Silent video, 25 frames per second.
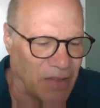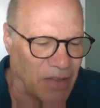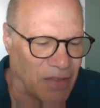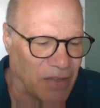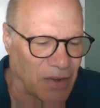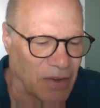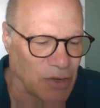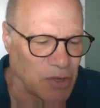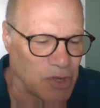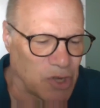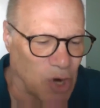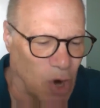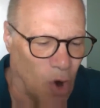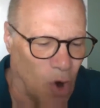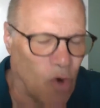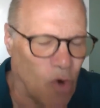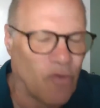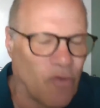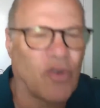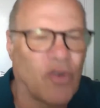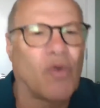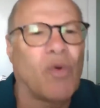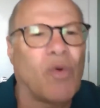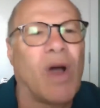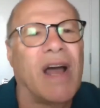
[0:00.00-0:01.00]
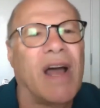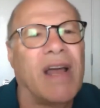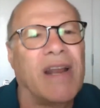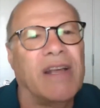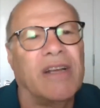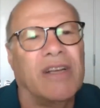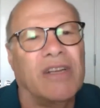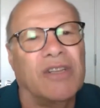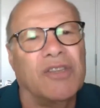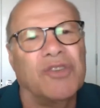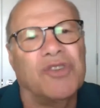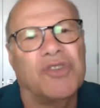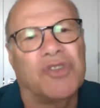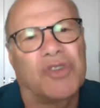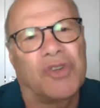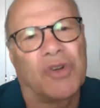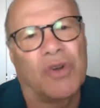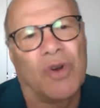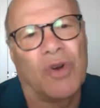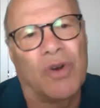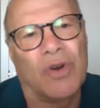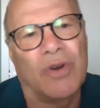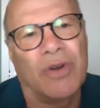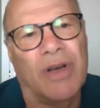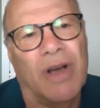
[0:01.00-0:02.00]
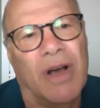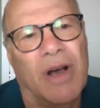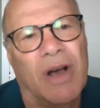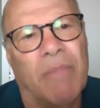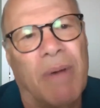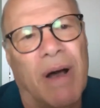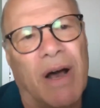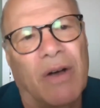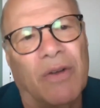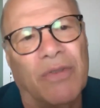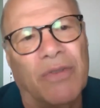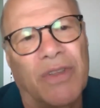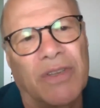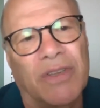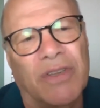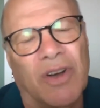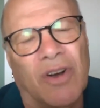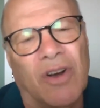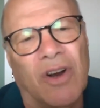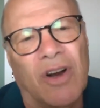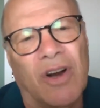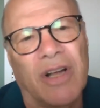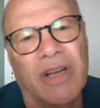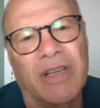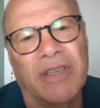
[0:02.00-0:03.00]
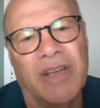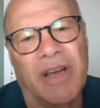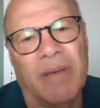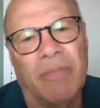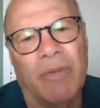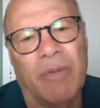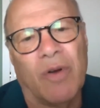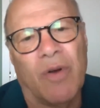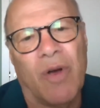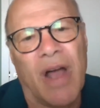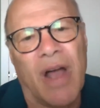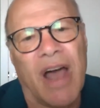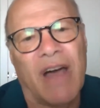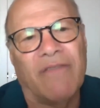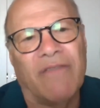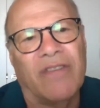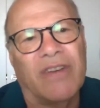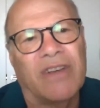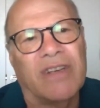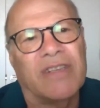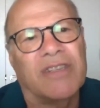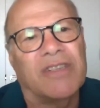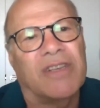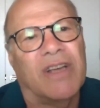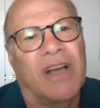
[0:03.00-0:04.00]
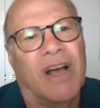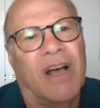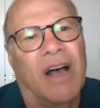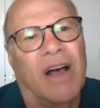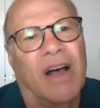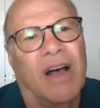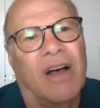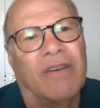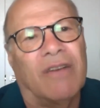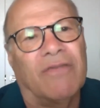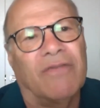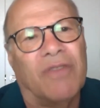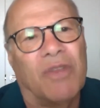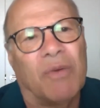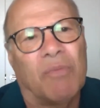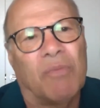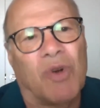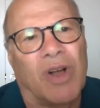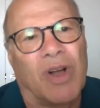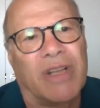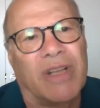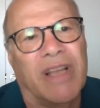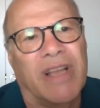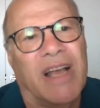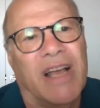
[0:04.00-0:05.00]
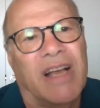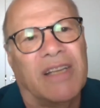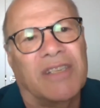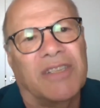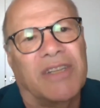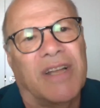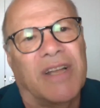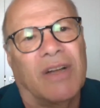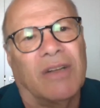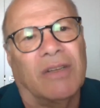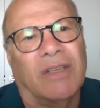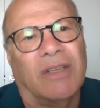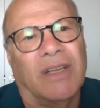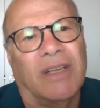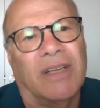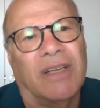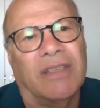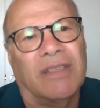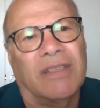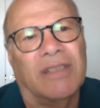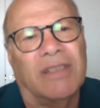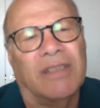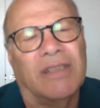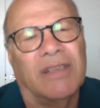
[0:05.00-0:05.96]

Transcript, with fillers: there's an overriding concern about the target demographics of the broadcast outlet.